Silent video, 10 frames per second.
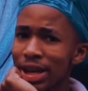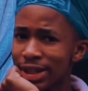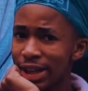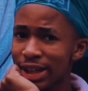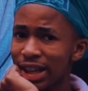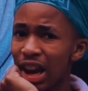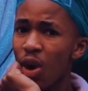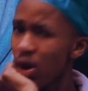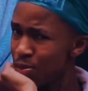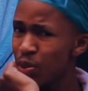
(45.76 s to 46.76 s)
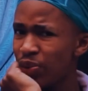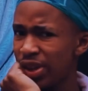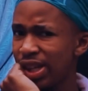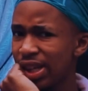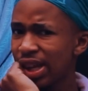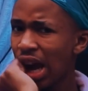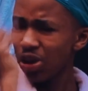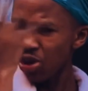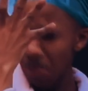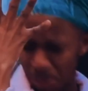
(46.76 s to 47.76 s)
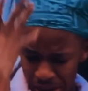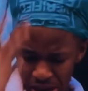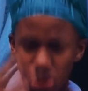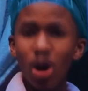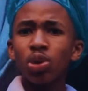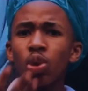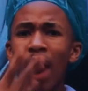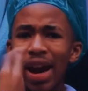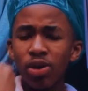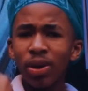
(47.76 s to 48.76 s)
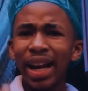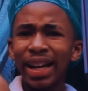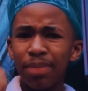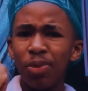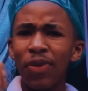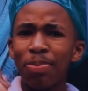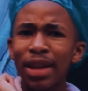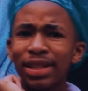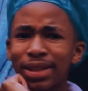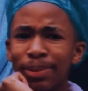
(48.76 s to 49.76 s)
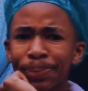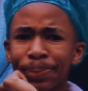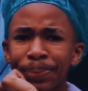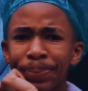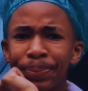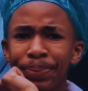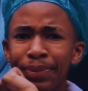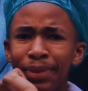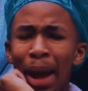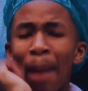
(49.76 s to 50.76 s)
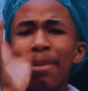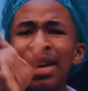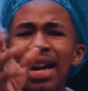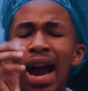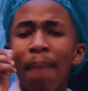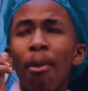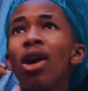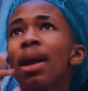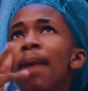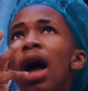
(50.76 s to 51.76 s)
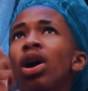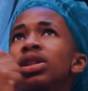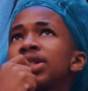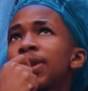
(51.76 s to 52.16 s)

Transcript: Drake, a whole movie. Do I look like a movie person? Me, I'm all about